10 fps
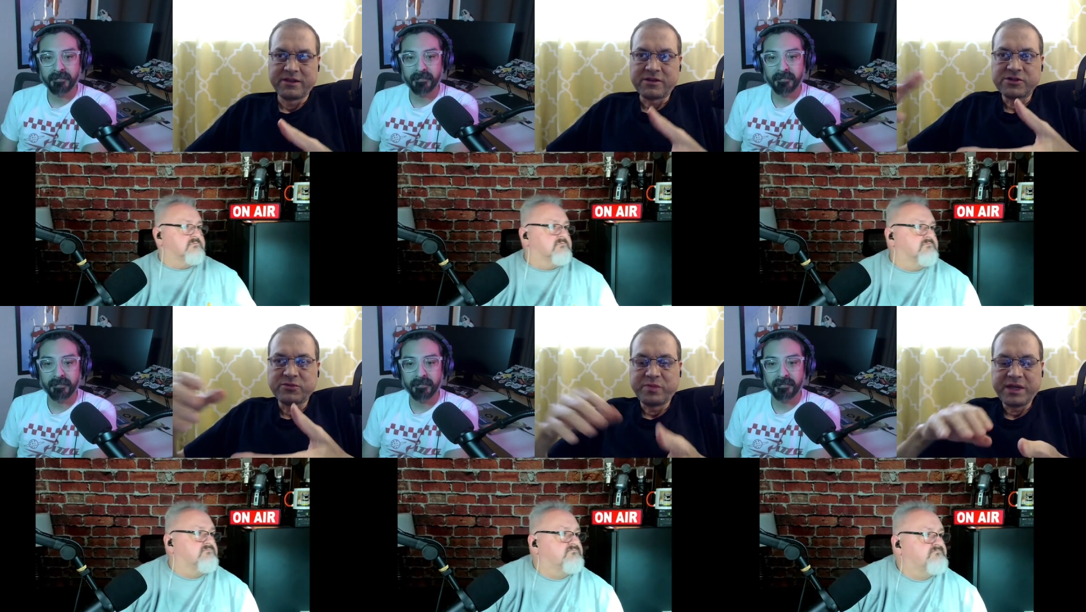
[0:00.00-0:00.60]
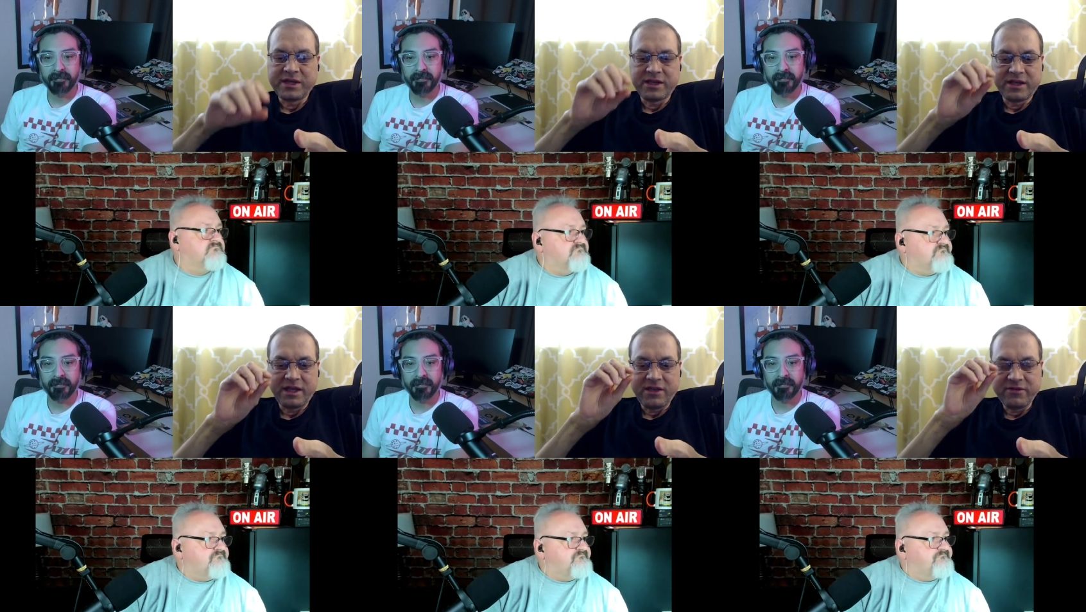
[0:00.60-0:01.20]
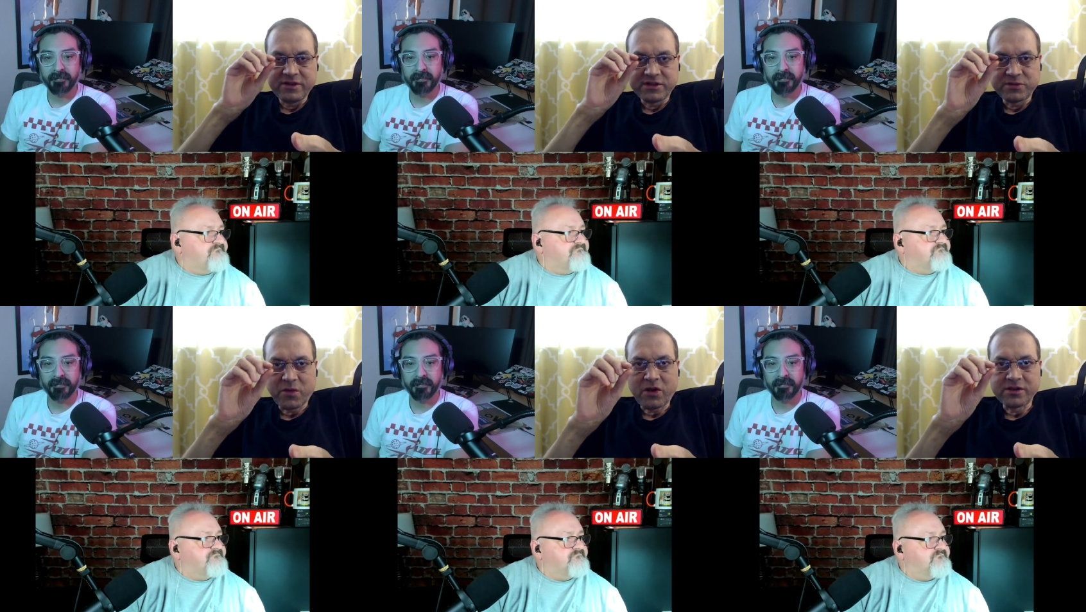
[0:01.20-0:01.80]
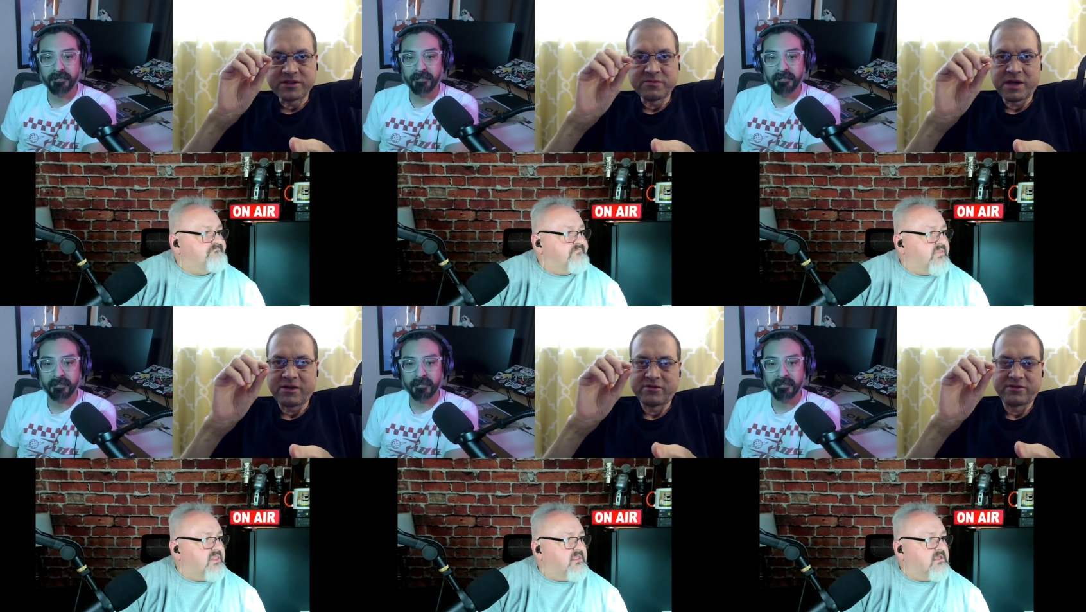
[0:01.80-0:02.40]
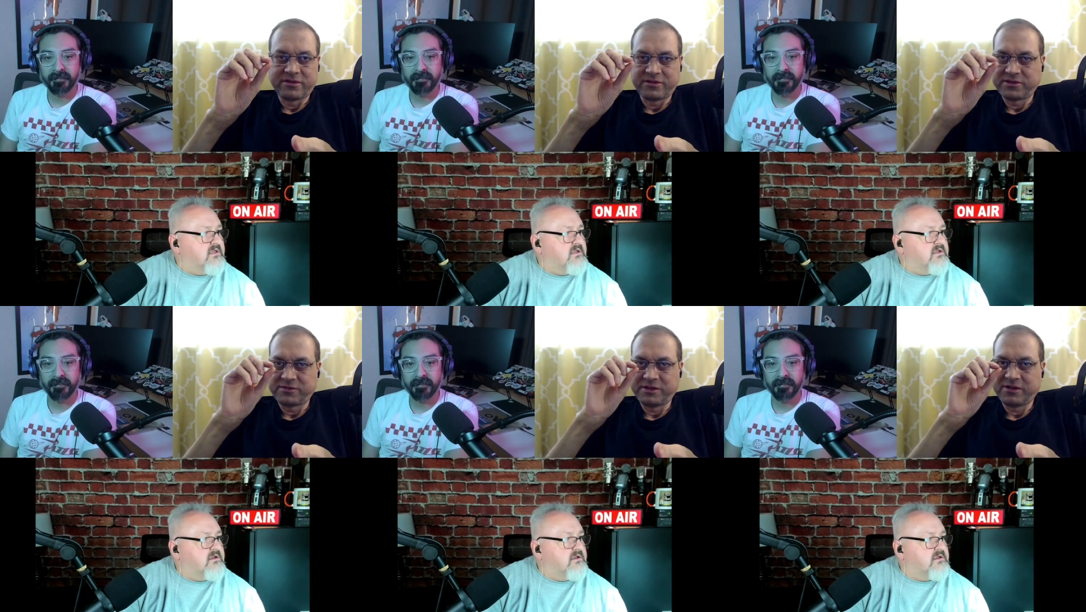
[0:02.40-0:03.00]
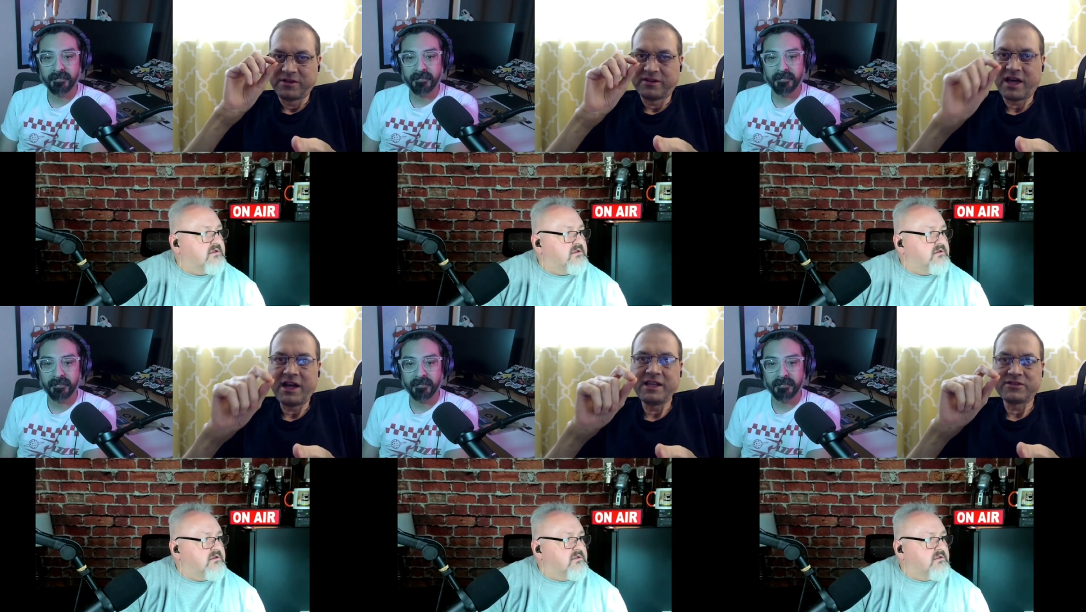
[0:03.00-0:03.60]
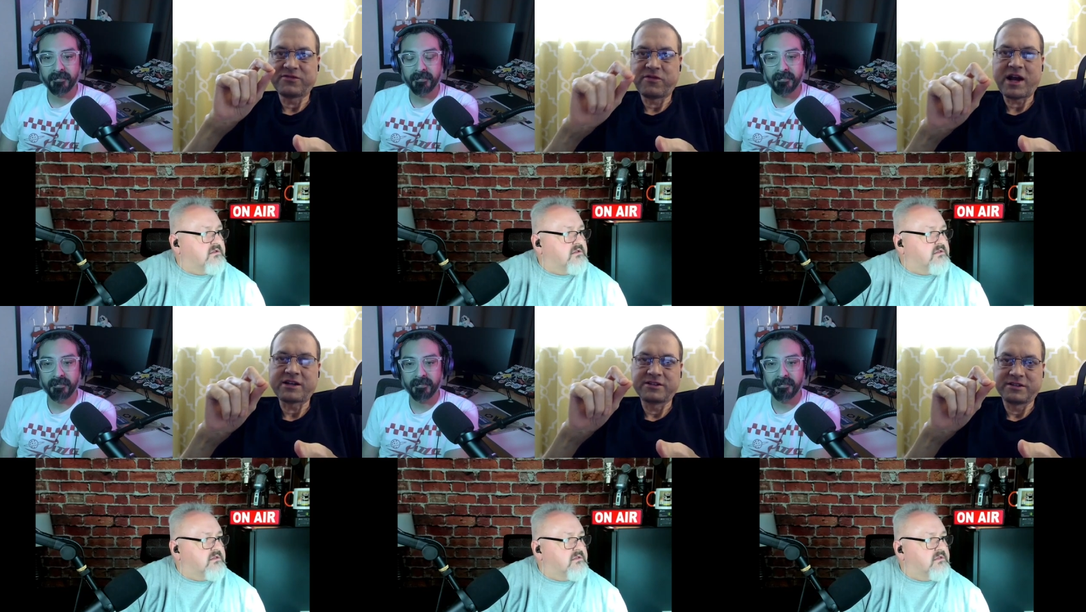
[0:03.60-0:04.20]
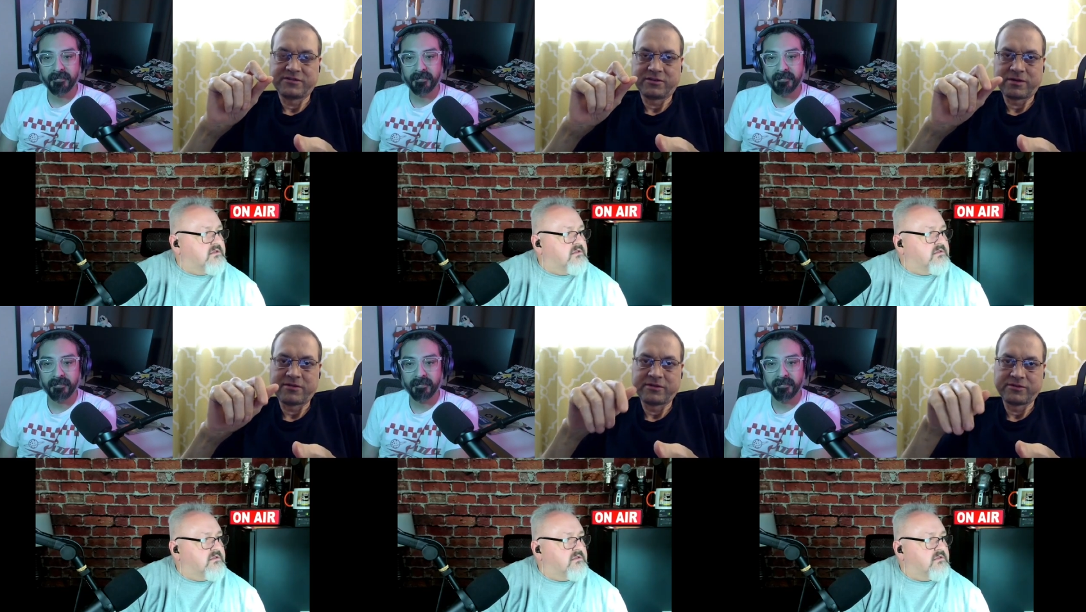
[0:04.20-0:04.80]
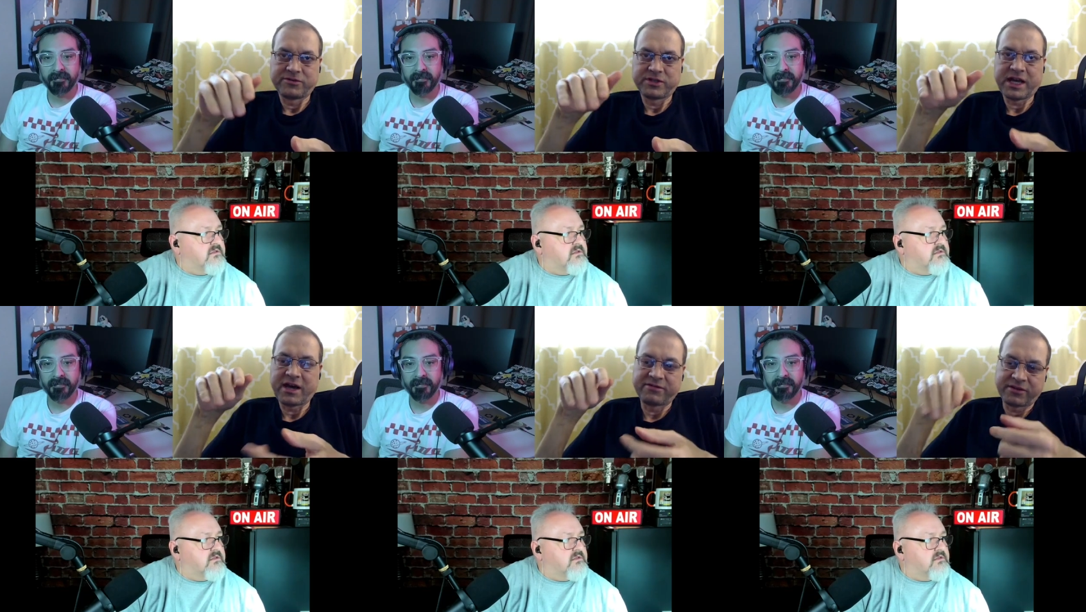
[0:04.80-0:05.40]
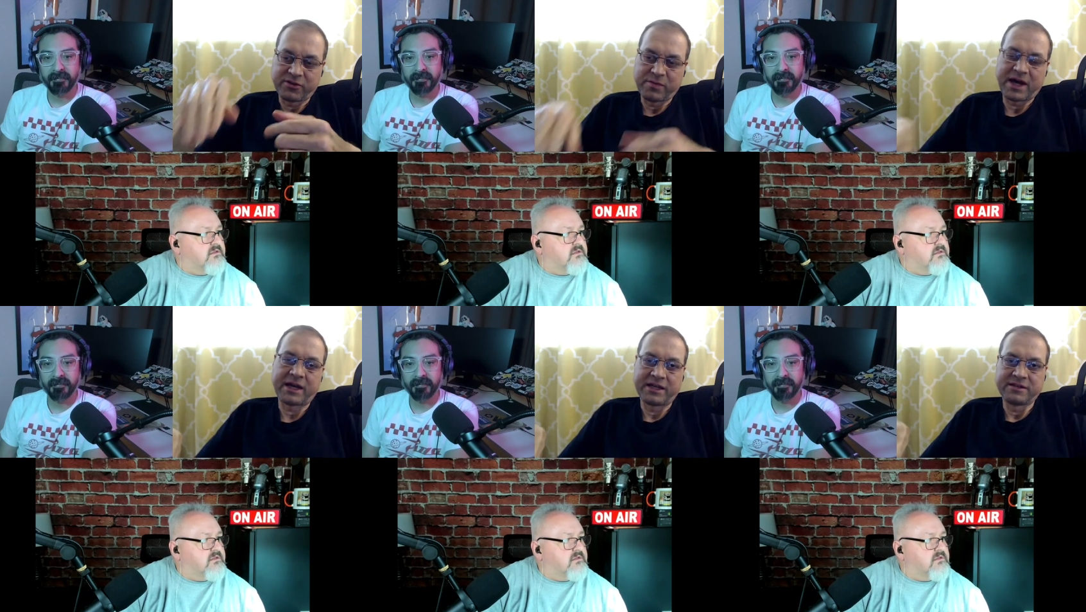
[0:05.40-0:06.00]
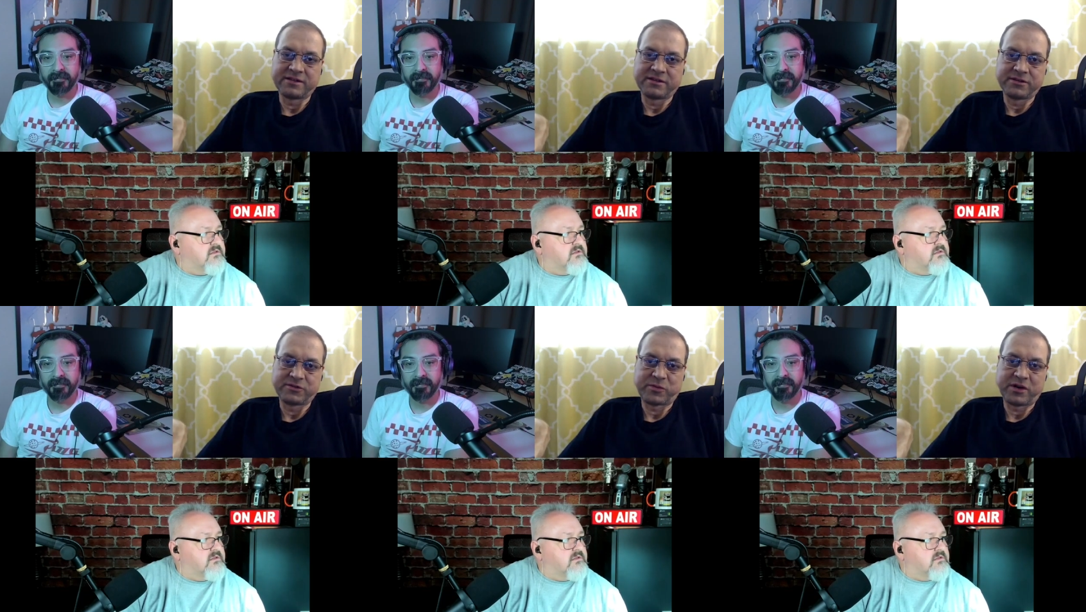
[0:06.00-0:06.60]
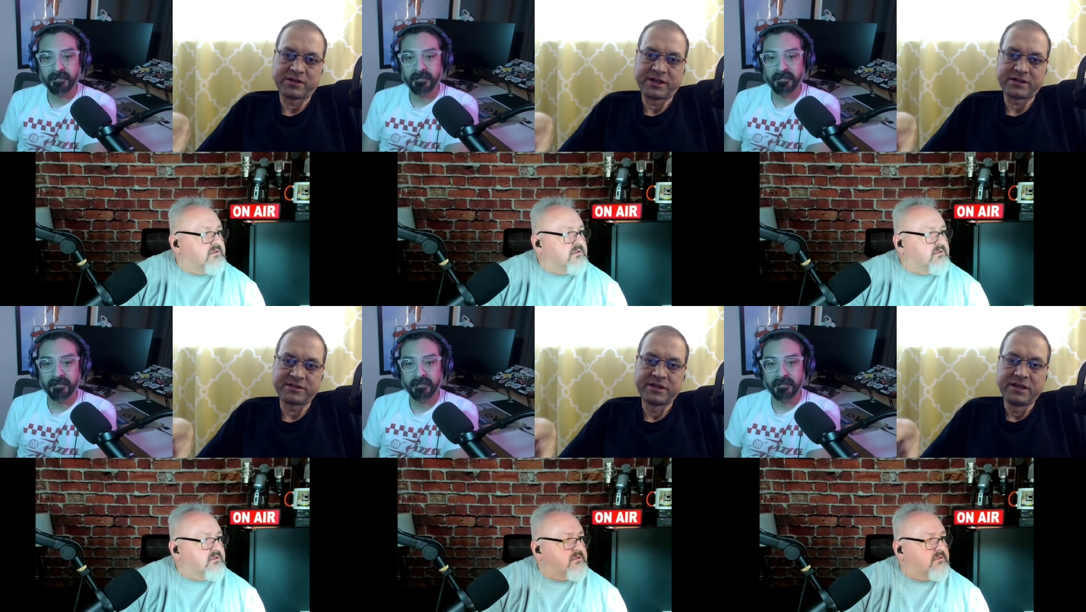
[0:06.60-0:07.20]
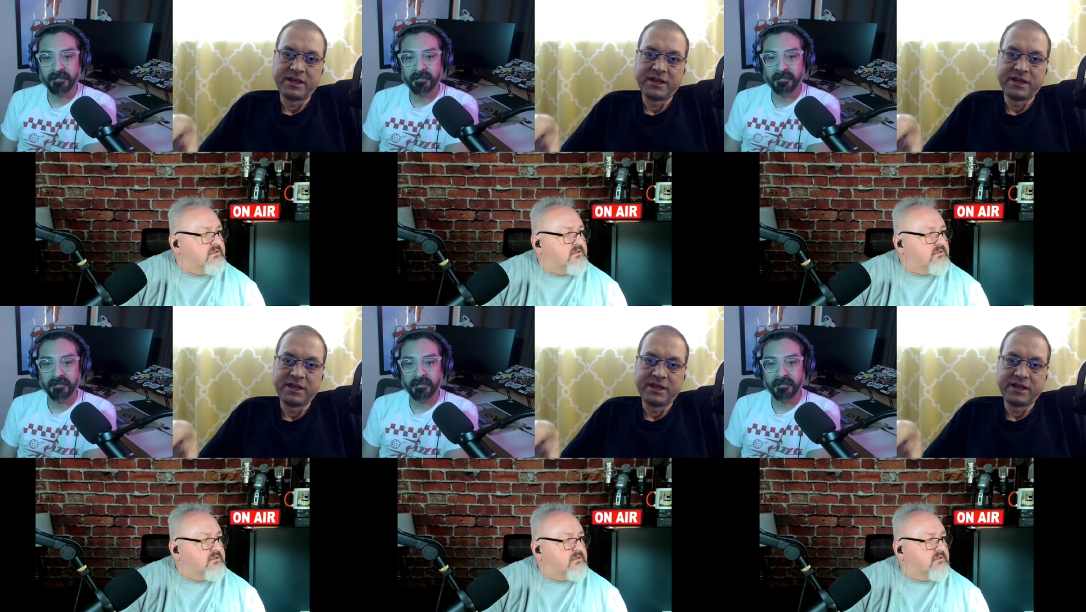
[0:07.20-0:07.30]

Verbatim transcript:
Speaker 1: there should be even the smallest amount this you know the tiniest fraction of your revenue should have to go back into those projects